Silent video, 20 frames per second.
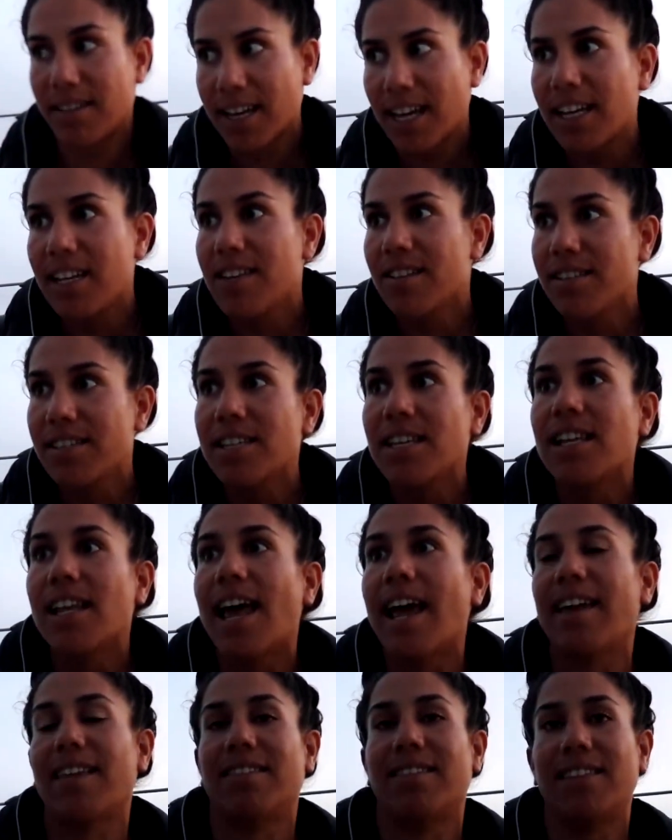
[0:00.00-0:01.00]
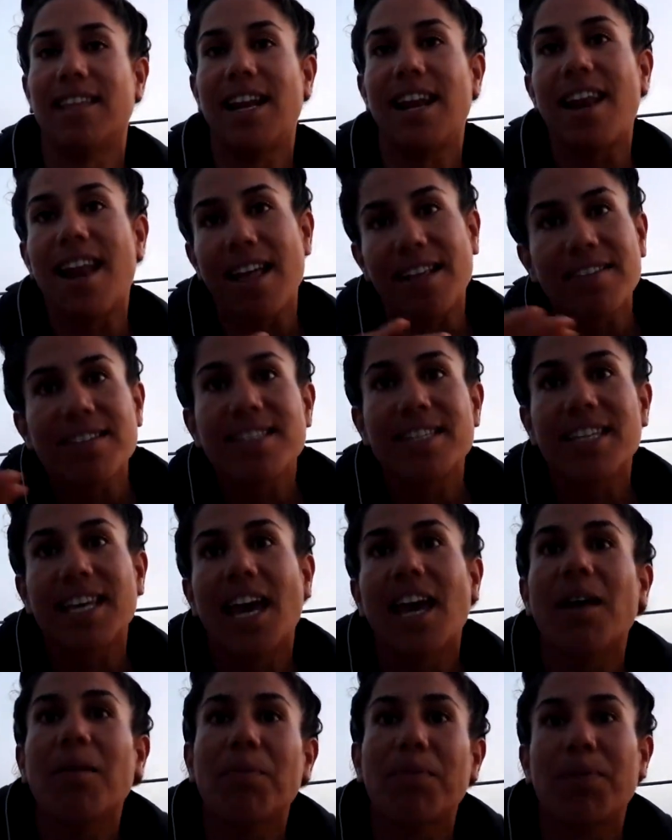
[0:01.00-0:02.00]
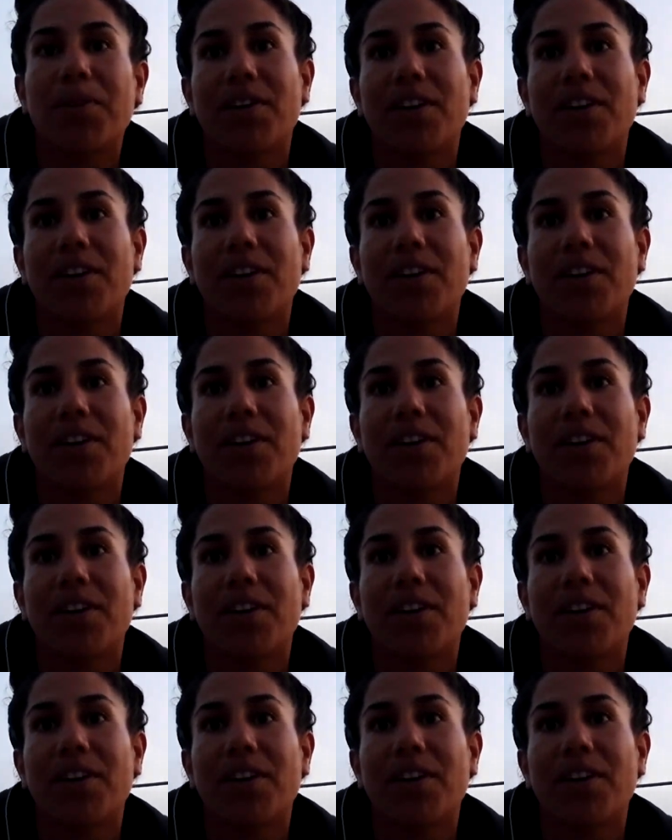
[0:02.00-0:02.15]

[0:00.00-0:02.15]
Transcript: can you see like the landscape?